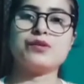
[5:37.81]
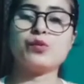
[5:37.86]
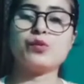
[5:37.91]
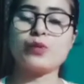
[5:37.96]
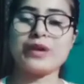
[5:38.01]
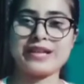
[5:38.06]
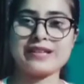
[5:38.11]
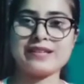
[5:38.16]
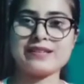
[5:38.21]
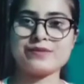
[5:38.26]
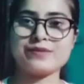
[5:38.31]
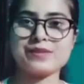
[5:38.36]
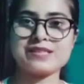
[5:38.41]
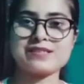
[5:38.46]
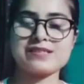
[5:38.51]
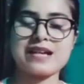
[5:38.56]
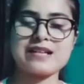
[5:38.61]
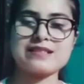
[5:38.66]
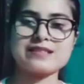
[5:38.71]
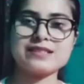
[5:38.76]
when it was
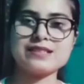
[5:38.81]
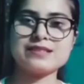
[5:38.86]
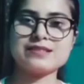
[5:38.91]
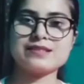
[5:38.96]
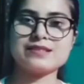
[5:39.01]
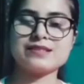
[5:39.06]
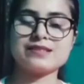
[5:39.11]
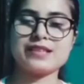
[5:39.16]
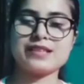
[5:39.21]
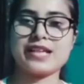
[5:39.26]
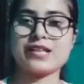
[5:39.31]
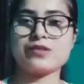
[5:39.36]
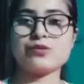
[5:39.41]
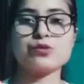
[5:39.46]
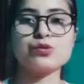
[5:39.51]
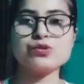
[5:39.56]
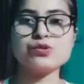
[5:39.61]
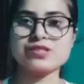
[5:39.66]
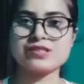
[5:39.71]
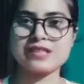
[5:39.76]
started, and
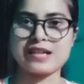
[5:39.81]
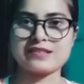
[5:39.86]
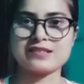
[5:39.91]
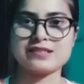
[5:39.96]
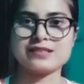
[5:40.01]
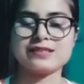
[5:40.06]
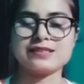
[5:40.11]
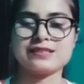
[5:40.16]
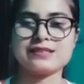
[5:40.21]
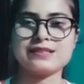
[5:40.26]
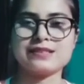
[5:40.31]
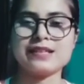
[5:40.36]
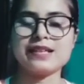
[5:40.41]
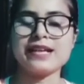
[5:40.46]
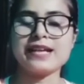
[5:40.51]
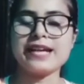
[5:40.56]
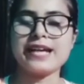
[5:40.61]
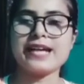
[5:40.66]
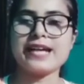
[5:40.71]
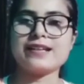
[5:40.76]
who started it,
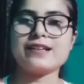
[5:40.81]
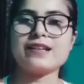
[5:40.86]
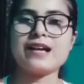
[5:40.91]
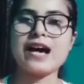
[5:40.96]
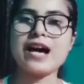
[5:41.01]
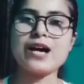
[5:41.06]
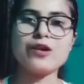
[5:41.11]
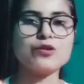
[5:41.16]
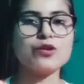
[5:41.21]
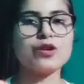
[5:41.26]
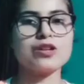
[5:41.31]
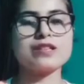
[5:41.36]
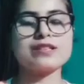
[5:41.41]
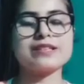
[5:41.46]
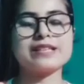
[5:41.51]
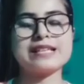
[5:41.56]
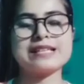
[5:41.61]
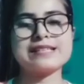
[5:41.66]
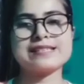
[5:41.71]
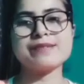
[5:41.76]
and how
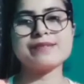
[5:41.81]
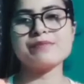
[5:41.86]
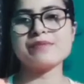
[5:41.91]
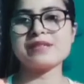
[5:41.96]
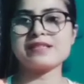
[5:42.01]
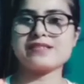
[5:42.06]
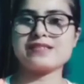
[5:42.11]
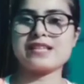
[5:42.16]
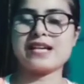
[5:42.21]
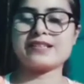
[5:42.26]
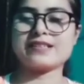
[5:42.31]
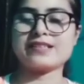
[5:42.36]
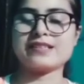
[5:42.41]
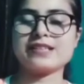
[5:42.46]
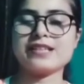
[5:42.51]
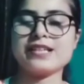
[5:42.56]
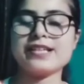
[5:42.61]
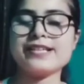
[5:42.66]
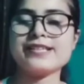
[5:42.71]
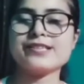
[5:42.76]
colonialism started.
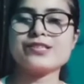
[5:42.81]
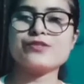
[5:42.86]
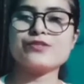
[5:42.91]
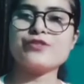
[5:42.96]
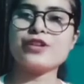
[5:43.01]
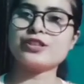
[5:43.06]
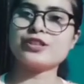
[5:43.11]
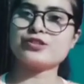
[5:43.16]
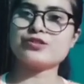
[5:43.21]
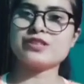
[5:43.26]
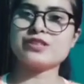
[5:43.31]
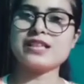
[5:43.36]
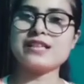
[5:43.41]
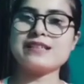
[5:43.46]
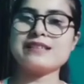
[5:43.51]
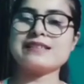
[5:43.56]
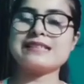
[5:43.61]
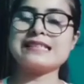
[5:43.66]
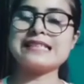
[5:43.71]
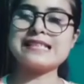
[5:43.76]
So for
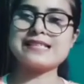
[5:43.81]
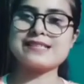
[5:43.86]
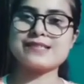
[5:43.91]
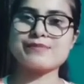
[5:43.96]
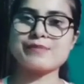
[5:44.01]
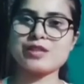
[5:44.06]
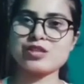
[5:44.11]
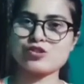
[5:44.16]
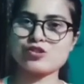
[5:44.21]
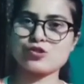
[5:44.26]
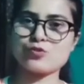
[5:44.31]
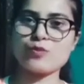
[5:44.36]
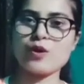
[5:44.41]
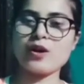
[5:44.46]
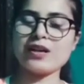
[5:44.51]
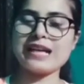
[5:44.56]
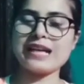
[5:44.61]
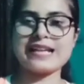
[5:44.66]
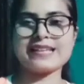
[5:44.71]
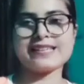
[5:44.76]
today, this much
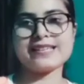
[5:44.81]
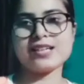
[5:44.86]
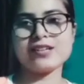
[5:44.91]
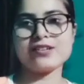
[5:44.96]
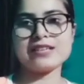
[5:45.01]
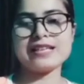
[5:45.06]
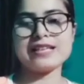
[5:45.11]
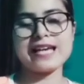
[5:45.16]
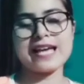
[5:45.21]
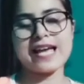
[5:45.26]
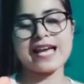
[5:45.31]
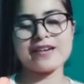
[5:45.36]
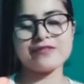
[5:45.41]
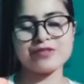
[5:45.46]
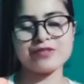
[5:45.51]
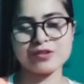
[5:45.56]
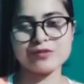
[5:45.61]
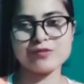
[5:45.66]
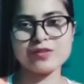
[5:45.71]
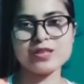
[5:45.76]
small idea only I
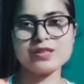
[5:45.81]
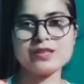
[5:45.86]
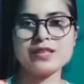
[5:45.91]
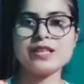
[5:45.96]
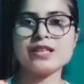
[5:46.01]
have given.